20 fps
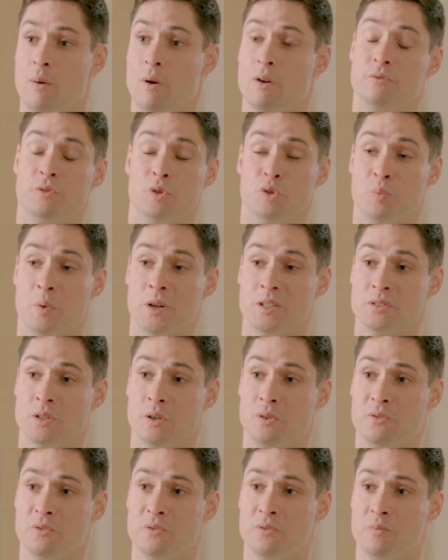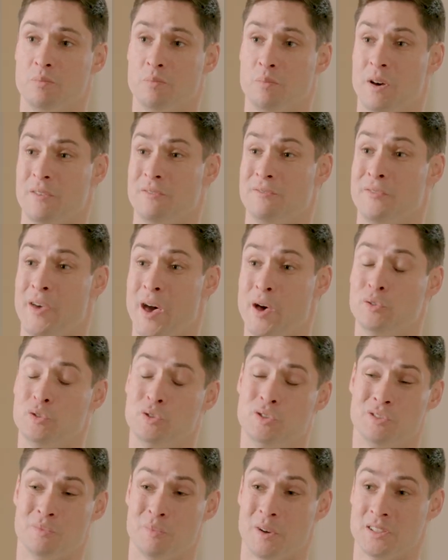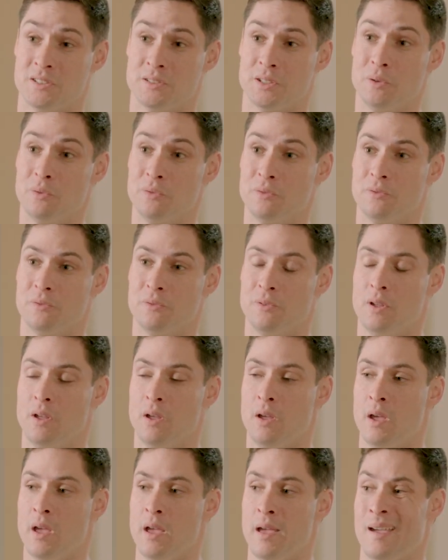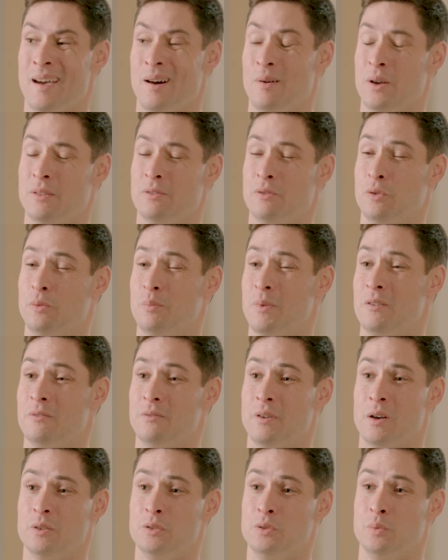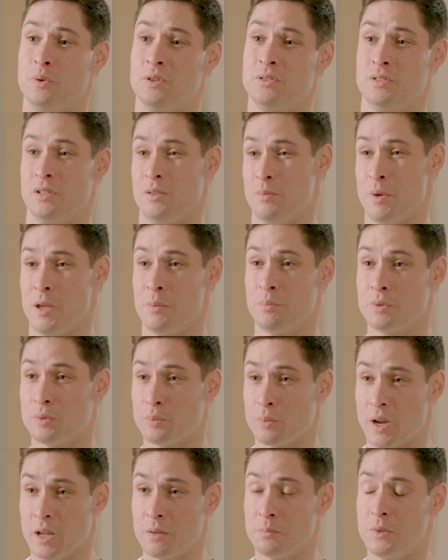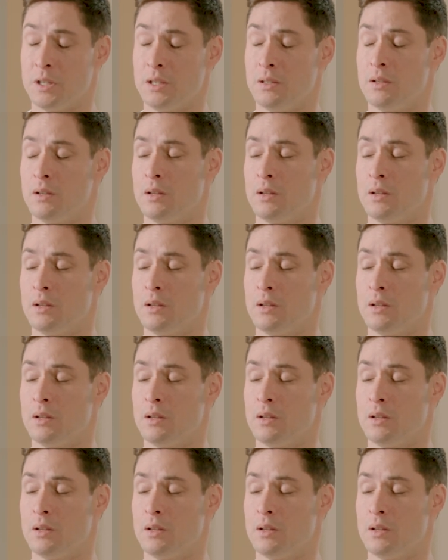how I viewed myself, my value to myself, how I thought my value was to the people around me.